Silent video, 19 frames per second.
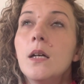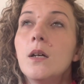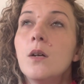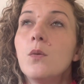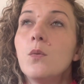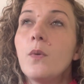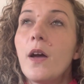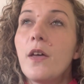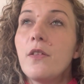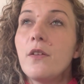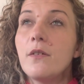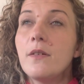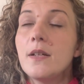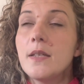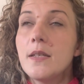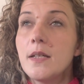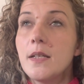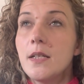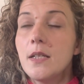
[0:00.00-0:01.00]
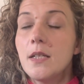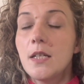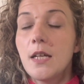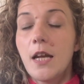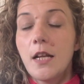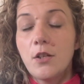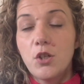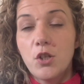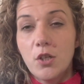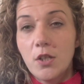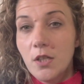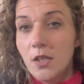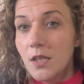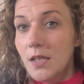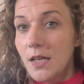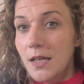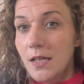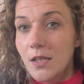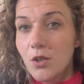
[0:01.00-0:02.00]
it's an intention,
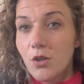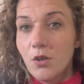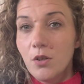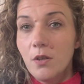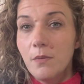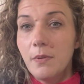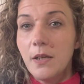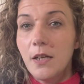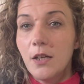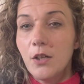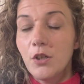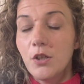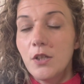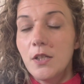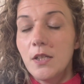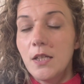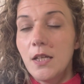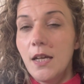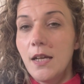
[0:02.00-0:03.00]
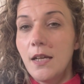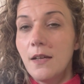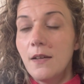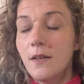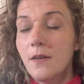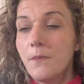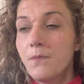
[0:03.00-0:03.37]
today is going to be a good day,